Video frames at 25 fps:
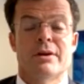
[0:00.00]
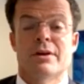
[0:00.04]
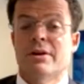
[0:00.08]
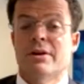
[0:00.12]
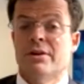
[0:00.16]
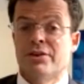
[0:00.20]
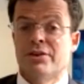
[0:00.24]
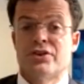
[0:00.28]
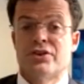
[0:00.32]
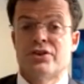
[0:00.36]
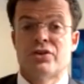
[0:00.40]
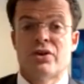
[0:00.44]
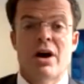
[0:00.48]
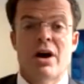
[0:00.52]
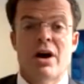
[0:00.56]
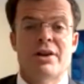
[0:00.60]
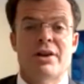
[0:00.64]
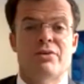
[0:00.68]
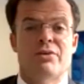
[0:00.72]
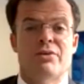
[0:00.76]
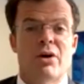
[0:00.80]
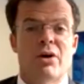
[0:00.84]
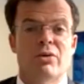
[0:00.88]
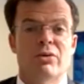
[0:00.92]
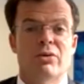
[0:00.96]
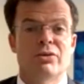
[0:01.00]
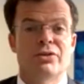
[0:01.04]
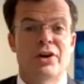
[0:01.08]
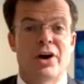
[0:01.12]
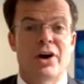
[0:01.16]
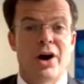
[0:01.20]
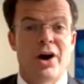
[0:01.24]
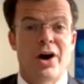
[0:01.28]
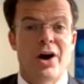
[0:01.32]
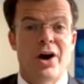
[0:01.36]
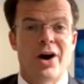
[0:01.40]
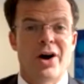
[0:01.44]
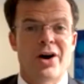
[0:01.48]
The trial enrolled
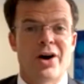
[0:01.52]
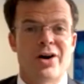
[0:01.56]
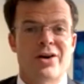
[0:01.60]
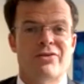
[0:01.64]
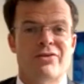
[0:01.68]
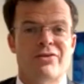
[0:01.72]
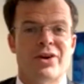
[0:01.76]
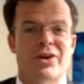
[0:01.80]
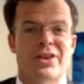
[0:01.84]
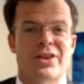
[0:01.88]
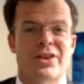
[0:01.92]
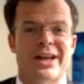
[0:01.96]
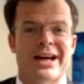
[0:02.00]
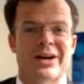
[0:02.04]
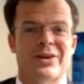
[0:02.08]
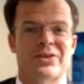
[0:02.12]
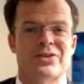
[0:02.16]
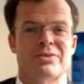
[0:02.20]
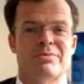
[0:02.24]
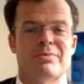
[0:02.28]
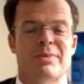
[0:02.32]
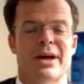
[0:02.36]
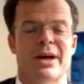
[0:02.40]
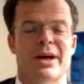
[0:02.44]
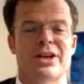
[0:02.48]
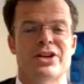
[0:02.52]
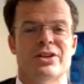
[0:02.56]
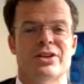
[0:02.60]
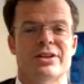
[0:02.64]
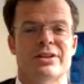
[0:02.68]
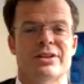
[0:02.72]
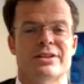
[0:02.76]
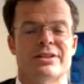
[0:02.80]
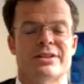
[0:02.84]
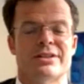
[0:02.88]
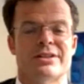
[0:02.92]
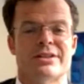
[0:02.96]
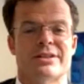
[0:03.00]
over 1,000
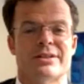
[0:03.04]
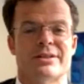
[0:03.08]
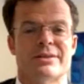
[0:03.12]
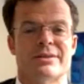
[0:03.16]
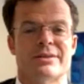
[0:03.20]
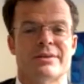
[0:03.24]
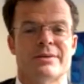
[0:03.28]
patients.